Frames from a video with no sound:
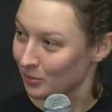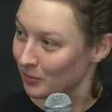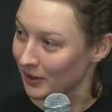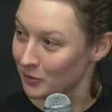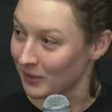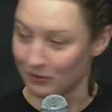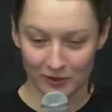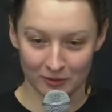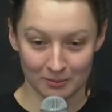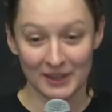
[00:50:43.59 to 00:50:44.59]
participate
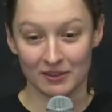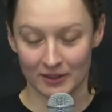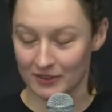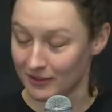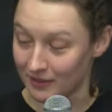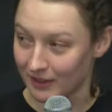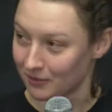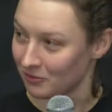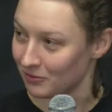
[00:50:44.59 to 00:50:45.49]
for many reasons, like